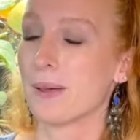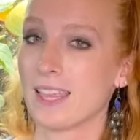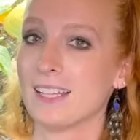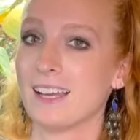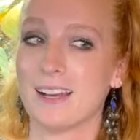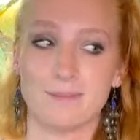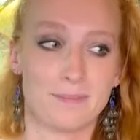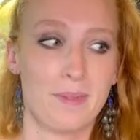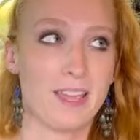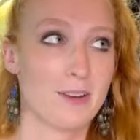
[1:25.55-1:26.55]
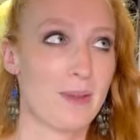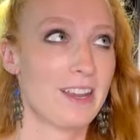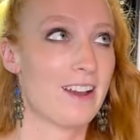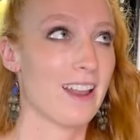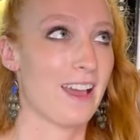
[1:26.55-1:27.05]
but that may or
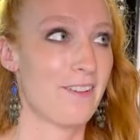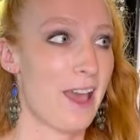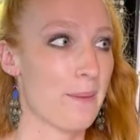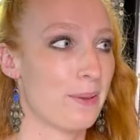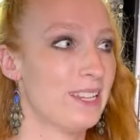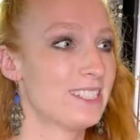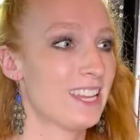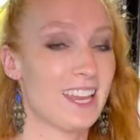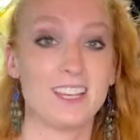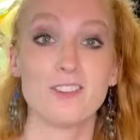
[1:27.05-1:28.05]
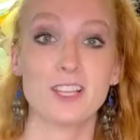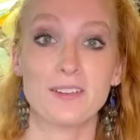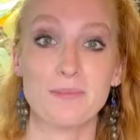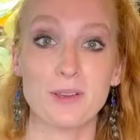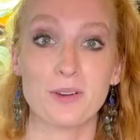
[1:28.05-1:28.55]
may not have happened, and you just
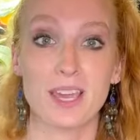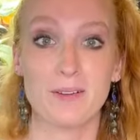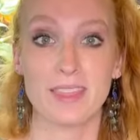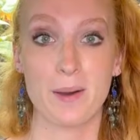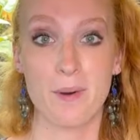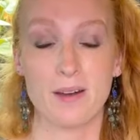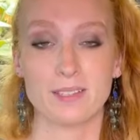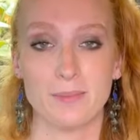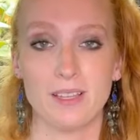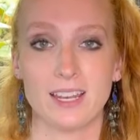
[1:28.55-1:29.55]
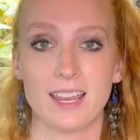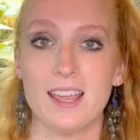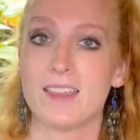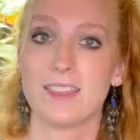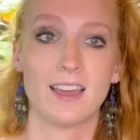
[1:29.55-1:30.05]
have to be okay with that
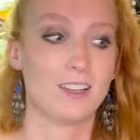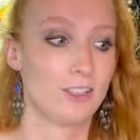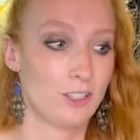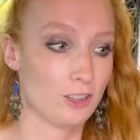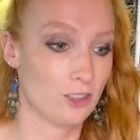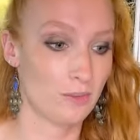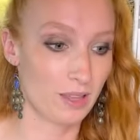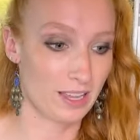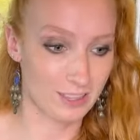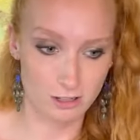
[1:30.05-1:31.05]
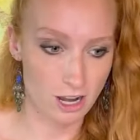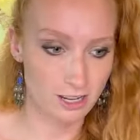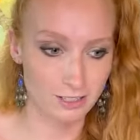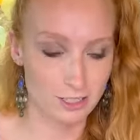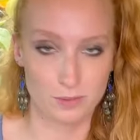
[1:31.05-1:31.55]
possibility that, like, they're
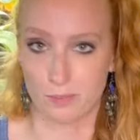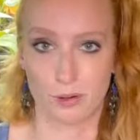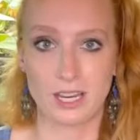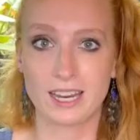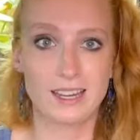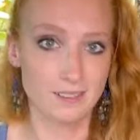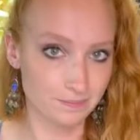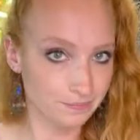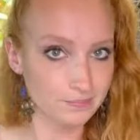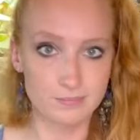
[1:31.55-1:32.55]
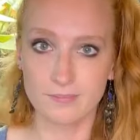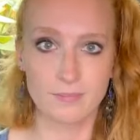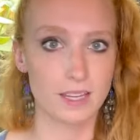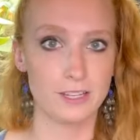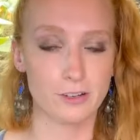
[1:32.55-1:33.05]
not gonna just breed
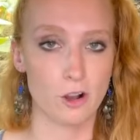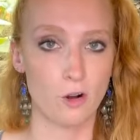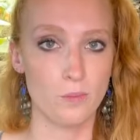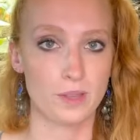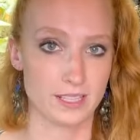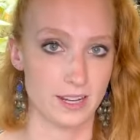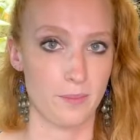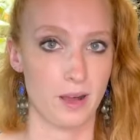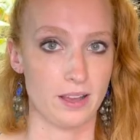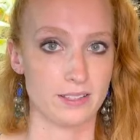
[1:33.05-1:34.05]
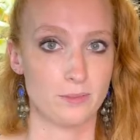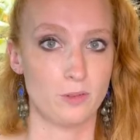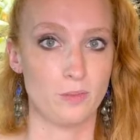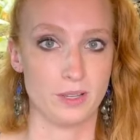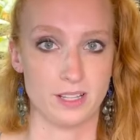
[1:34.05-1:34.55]
in your home. That's not
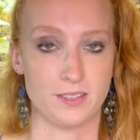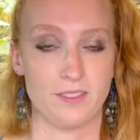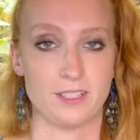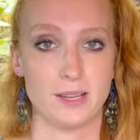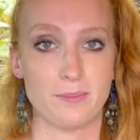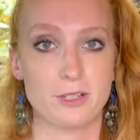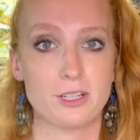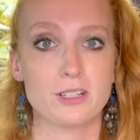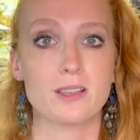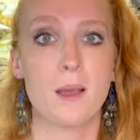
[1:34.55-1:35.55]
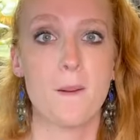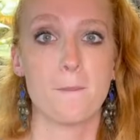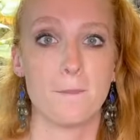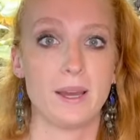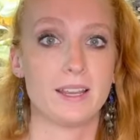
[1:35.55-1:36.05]
possible because of the temperatures,
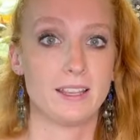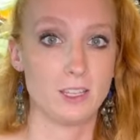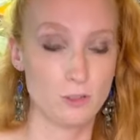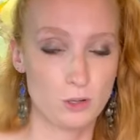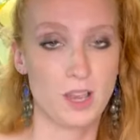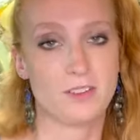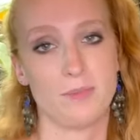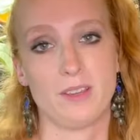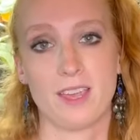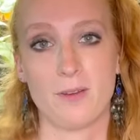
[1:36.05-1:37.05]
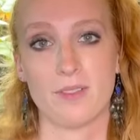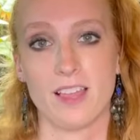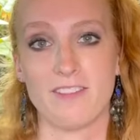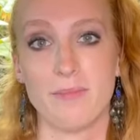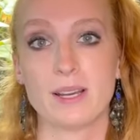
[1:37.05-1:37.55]
but you do have to be okay with
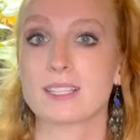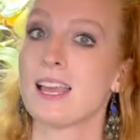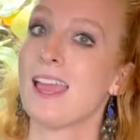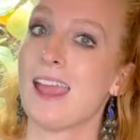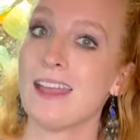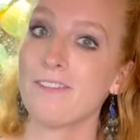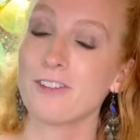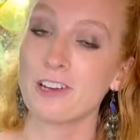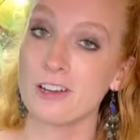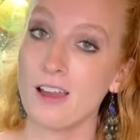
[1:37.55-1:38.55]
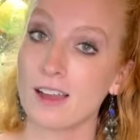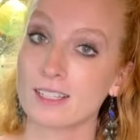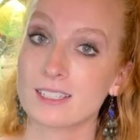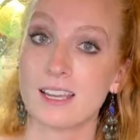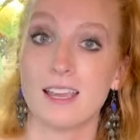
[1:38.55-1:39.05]
live bugs, and if you're
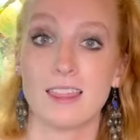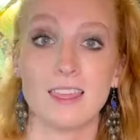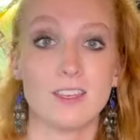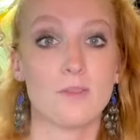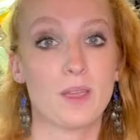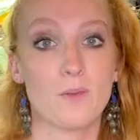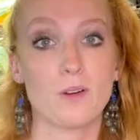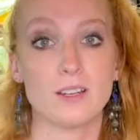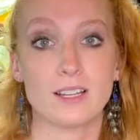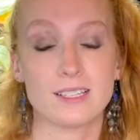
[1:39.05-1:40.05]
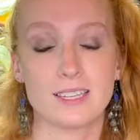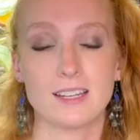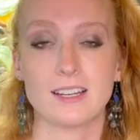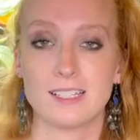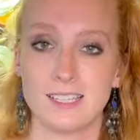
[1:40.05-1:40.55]
not, then you may want to
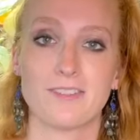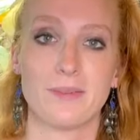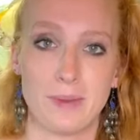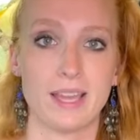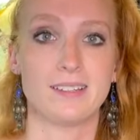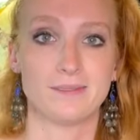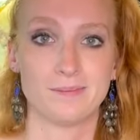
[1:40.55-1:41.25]
consider a different pet.